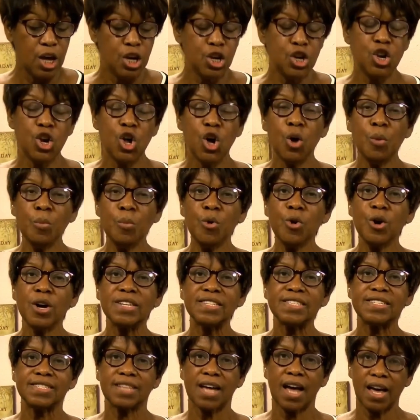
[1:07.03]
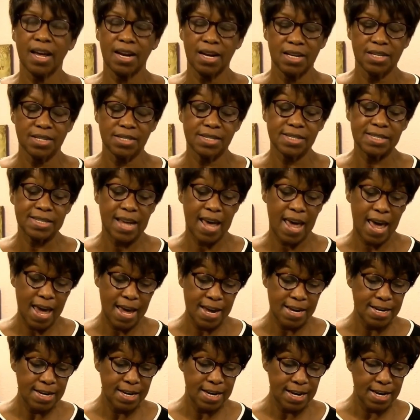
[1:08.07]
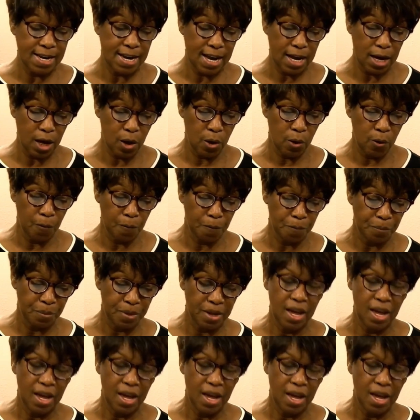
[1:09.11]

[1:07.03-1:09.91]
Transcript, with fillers: No more silence, end it now.